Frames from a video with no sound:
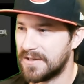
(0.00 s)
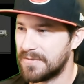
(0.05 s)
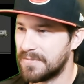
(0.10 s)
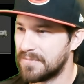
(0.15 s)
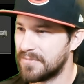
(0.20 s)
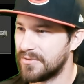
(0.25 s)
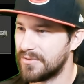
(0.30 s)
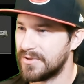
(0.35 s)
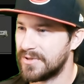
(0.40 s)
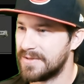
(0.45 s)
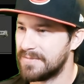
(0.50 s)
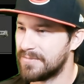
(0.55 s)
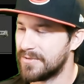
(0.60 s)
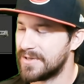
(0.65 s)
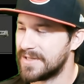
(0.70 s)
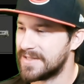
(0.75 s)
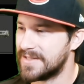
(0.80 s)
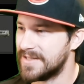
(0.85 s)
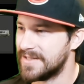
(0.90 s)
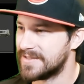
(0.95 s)

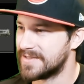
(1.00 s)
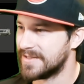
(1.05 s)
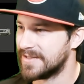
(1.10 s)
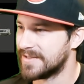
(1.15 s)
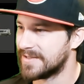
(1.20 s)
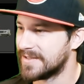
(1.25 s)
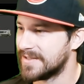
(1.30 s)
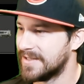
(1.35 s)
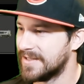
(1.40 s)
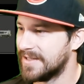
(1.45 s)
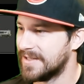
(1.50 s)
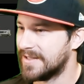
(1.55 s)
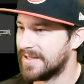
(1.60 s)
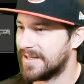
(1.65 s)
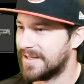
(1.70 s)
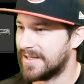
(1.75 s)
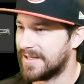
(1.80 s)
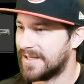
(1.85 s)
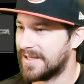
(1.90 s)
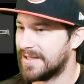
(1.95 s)
pretty decent.
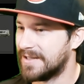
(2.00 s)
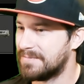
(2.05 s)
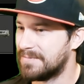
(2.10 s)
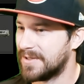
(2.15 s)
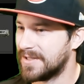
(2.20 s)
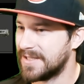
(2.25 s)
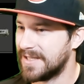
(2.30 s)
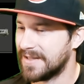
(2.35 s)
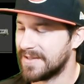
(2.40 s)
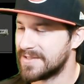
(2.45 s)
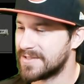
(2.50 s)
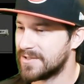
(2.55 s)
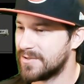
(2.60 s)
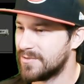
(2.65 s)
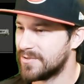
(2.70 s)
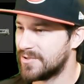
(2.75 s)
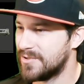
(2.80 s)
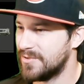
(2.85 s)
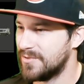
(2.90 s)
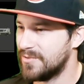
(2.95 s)
But yeah, let's
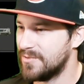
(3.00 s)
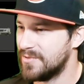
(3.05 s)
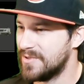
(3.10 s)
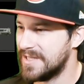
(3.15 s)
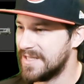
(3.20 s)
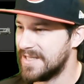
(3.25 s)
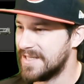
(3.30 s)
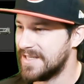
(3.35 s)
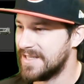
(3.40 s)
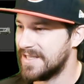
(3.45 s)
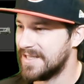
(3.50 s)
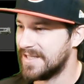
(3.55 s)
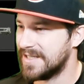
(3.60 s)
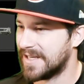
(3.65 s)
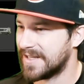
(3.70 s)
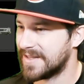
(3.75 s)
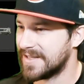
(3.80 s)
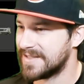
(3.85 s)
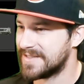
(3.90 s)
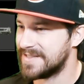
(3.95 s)
go to
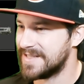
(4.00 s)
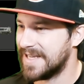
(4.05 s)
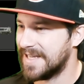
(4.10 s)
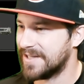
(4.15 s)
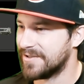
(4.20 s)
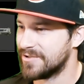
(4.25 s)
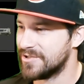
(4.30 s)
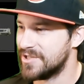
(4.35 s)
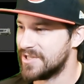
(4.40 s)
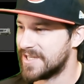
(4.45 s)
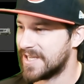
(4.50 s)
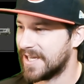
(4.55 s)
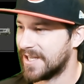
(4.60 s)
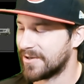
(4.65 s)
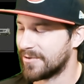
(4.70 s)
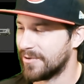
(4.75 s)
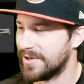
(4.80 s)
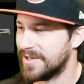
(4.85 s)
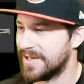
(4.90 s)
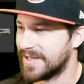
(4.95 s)
I think it's the energy
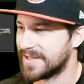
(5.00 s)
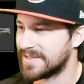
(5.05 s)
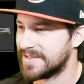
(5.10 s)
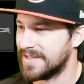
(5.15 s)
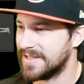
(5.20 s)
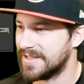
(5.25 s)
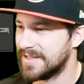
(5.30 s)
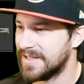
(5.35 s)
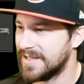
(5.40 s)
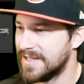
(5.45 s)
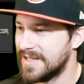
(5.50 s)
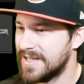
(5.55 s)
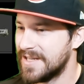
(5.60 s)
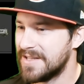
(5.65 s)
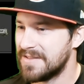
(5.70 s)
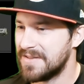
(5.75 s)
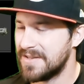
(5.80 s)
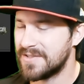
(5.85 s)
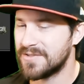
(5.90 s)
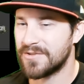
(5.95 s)
category next, and
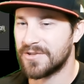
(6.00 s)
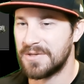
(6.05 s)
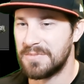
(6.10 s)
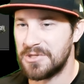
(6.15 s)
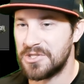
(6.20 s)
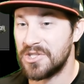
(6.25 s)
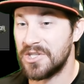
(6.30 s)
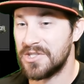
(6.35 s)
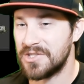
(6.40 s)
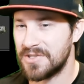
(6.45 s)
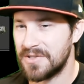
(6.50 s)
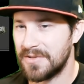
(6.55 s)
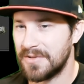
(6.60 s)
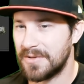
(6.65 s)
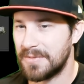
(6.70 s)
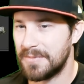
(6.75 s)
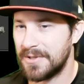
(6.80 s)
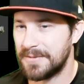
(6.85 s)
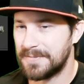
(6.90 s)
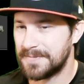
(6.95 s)
things are going to be changing a
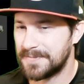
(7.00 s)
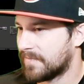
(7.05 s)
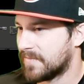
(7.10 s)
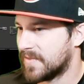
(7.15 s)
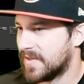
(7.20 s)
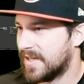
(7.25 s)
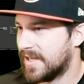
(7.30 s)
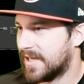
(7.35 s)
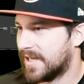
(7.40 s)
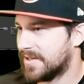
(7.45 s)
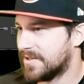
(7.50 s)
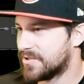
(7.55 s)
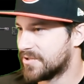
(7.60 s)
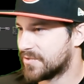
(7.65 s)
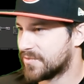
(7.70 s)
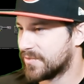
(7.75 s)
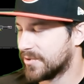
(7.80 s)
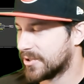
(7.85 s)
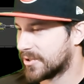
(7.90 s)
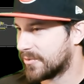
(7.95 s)
little bit. Yeah, and
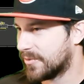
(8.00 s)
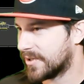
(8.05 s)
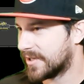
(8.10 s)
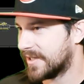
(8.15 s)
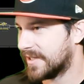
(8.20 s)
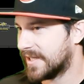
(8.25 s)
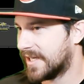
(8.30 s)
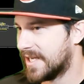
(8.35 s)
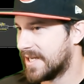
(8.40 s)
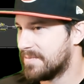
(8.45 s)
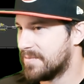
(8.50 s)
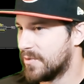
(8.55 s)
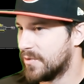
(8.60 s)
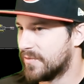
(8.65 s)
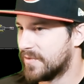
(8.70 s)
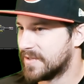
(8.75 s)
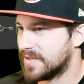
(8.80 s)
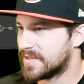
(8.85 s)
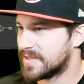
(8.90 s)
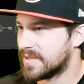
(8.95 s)
just really quick, I am
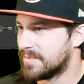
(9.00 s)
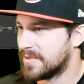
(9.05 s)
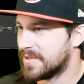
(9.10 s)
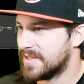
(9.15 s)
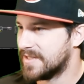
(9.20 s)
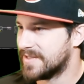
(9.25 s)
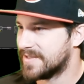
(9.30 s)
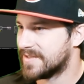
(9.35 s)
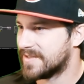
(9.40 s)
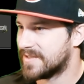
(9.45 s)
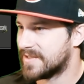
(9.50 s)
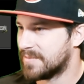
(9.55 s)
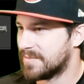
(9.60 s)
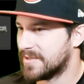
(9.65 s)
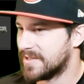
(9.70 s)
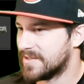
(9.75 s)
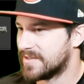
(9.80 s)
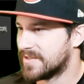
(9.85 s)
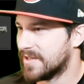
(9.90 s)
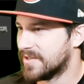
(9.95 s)
moving some of
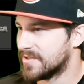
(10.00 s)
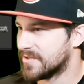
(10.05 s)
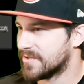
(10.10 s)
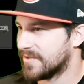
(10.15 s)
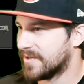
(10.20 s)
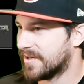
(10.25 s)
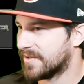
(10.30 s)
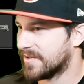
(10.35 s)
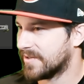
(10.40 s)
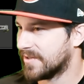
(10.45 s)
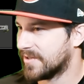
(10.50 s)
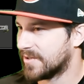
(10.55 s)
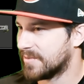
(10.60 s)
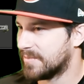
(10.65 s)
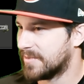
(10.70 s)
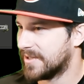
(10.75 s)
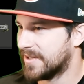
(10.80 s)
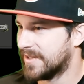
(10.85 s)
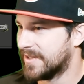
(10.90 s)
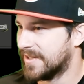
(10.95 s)
these guns around a
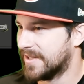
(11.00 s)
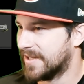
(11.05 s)
little bit.